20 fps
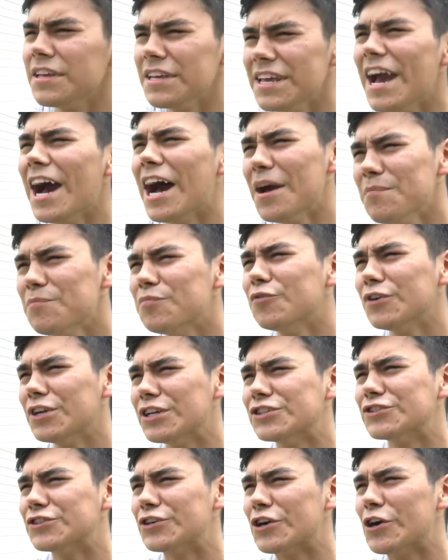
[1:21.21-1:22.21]
Yeah, I'm
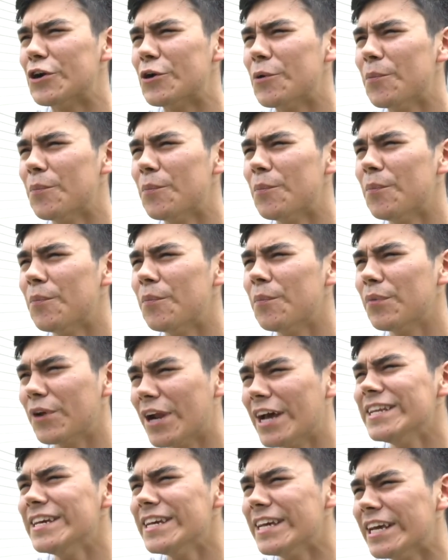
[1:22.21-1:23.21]
pretty sure. But
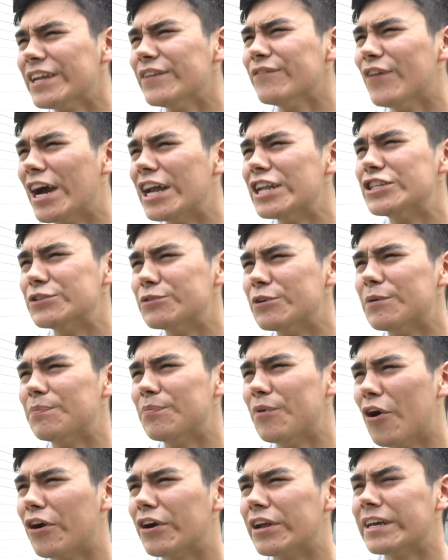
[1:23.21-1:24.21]
I did get invited to a
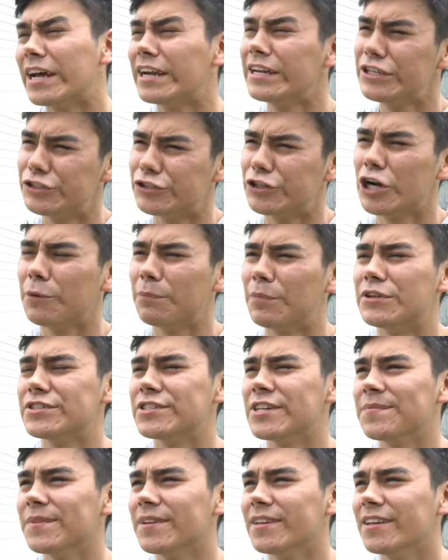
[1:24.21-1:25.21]
party. I need your help on
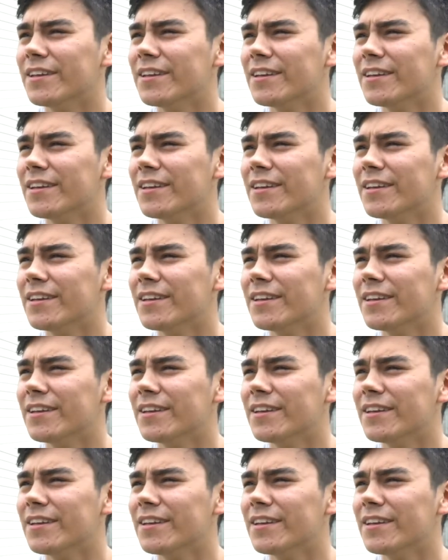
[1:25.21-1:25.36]
something.